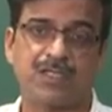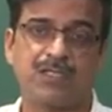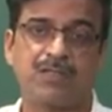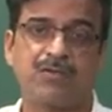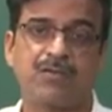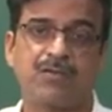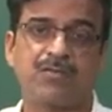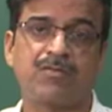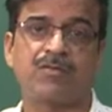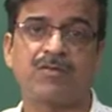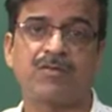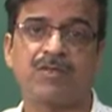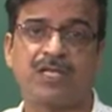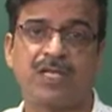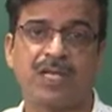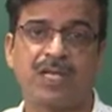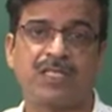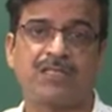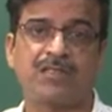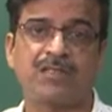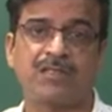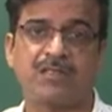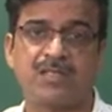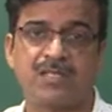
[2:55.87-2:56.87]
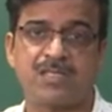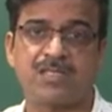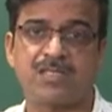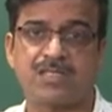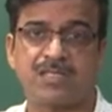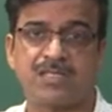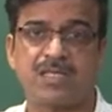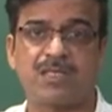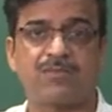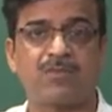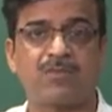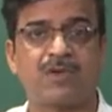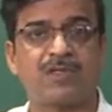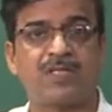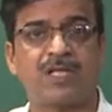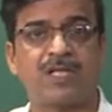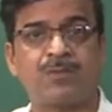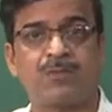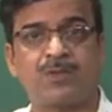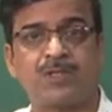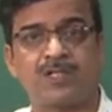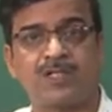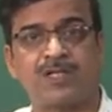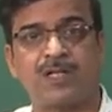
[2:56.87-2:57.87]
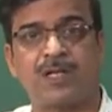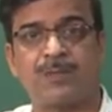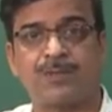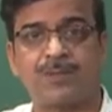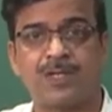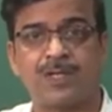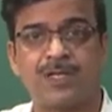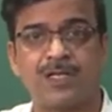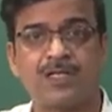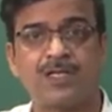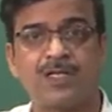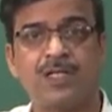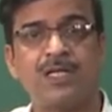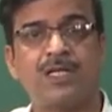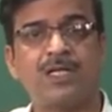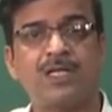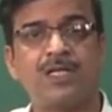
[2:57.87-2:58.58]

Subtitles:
You have to take the decision for that particular product